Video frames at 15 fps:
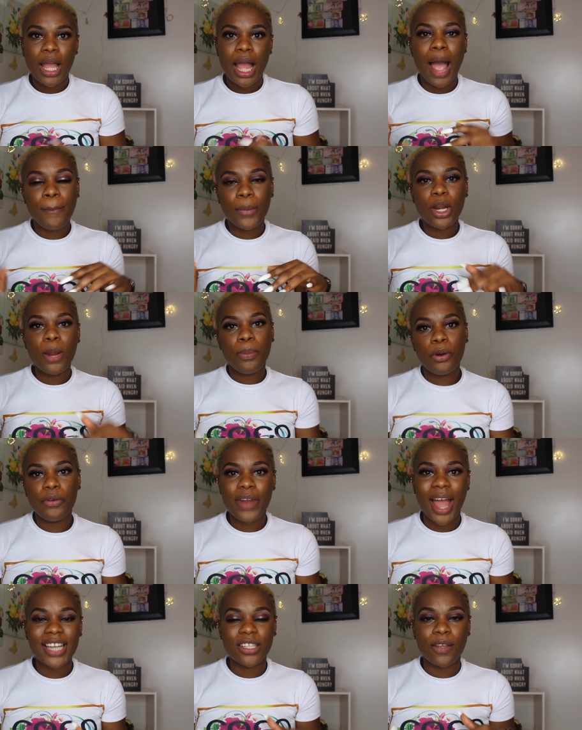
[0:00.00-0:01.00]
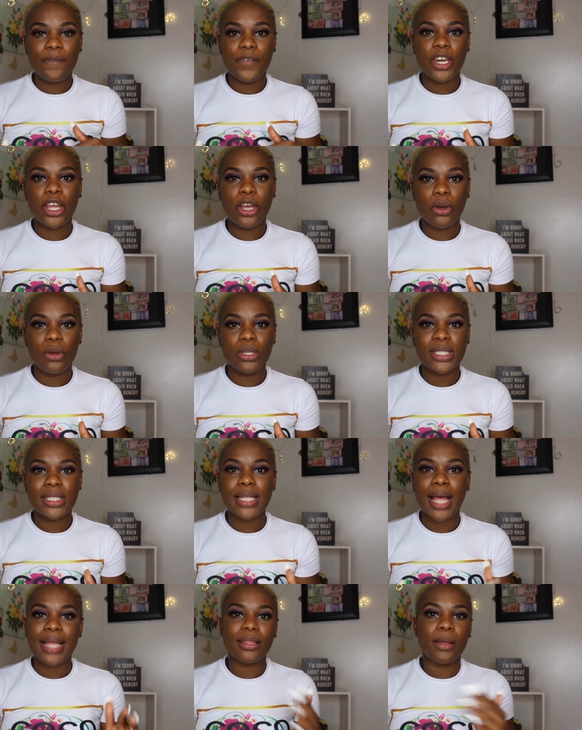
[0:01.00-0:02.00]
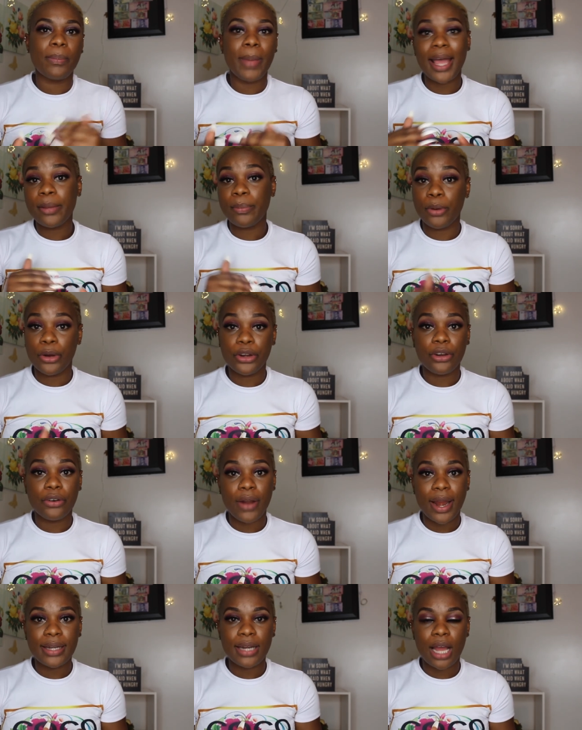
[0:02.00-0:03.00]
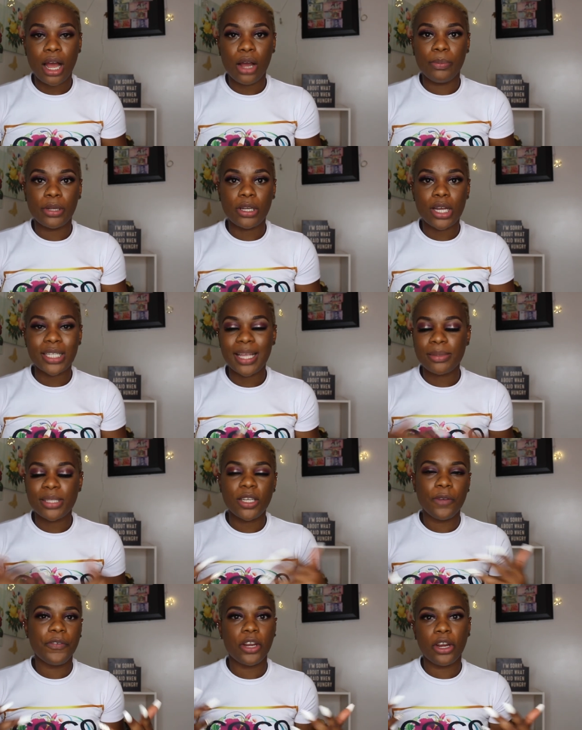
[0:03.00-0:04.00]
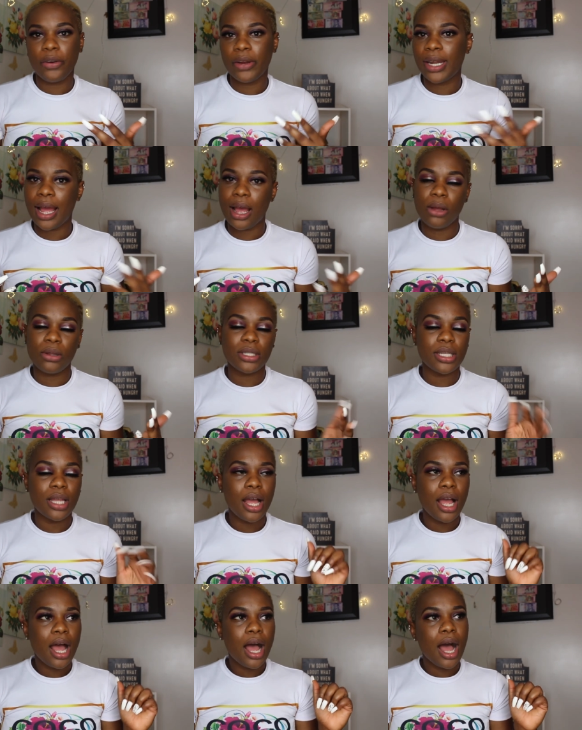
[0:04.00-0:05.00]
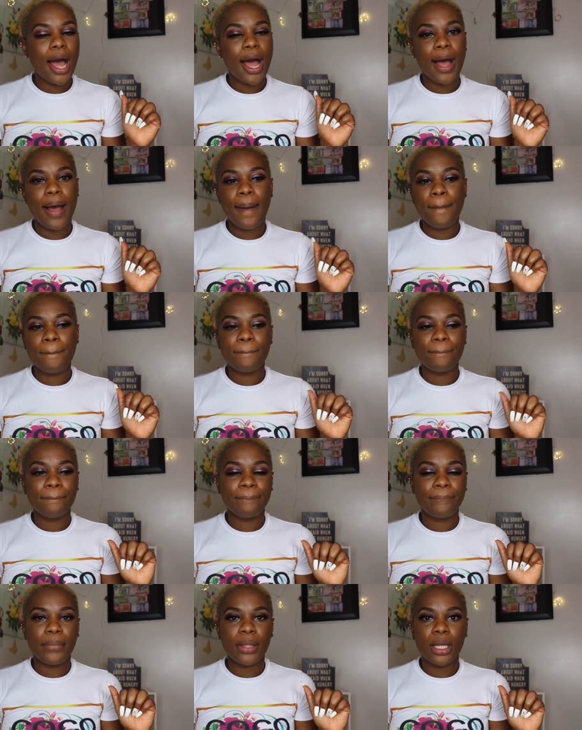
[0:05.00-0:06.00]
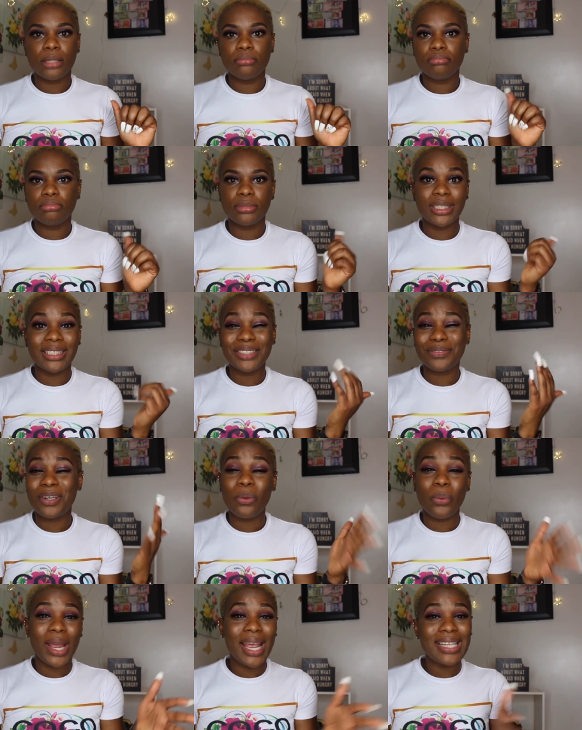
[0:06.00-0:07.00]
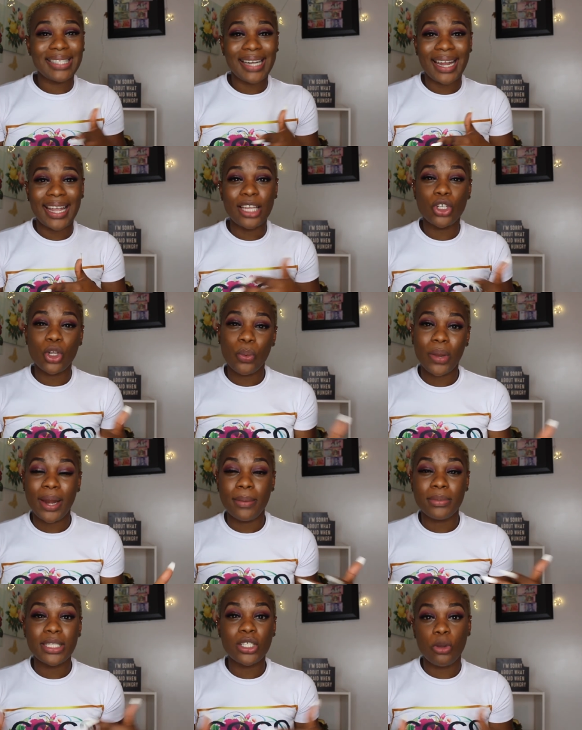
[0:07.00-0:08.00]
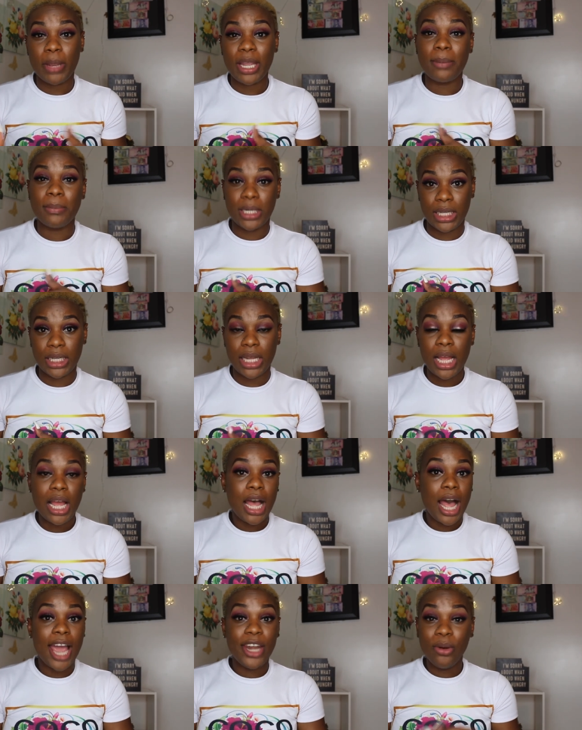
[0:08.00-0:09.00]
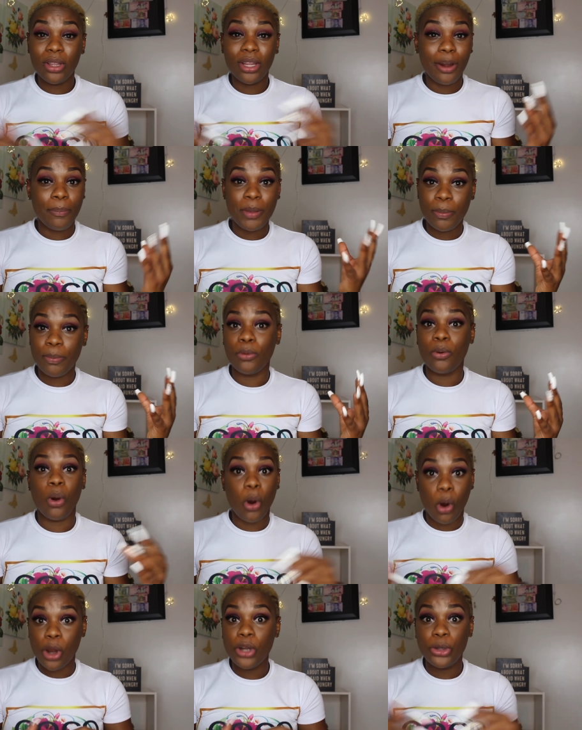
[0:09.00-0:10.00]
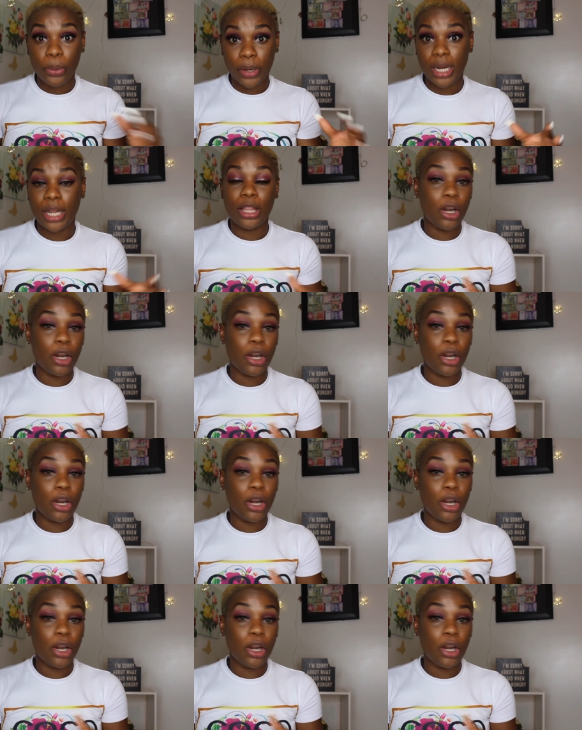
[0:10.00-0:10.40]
I'm gonna put reaction videos at the back burner right now because I'm still figuring out um, the different ways that I can do it and still make money. I know a lot of people are doing it.